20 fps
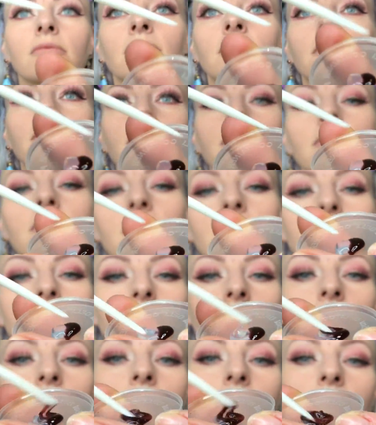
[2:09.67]
it and
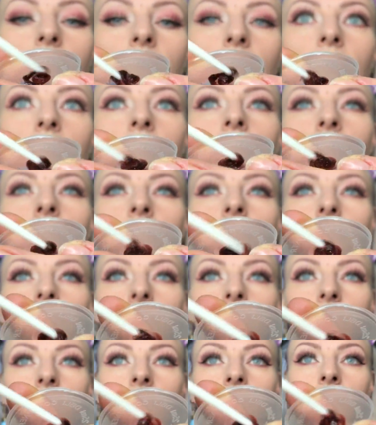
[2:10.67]
apply.
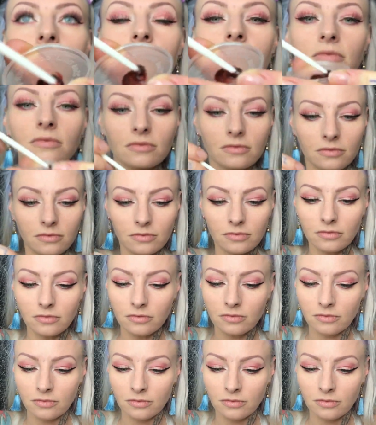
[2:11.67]
Super easy.